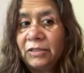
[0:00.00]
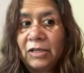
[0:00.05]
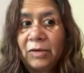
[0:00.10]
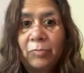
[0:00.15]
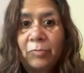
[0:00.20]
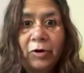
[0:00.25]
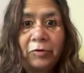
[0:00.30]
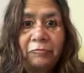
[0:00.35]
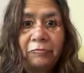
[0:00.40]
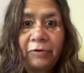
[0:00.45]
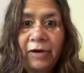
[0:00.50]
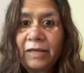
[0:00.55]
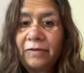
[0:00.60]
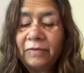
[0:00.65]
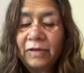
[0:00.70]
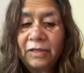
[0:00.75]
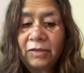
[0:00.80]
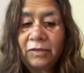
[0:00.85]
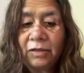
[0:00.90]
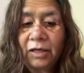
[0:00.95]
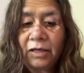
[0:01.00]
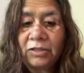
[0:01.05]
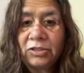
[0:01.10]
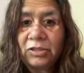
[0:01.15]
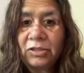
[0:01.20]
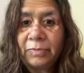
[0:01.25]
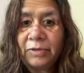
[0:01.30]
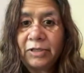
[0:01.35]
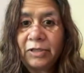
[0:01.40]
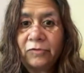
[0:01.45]
3.5 and
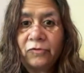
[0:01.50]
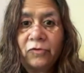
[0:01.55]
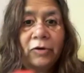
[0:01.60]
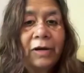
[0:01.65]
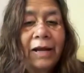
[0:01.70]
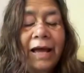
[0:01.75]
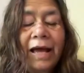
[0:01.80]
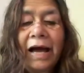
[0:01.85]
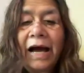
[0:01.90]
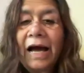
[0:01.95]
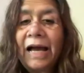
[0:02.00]
GPT-4.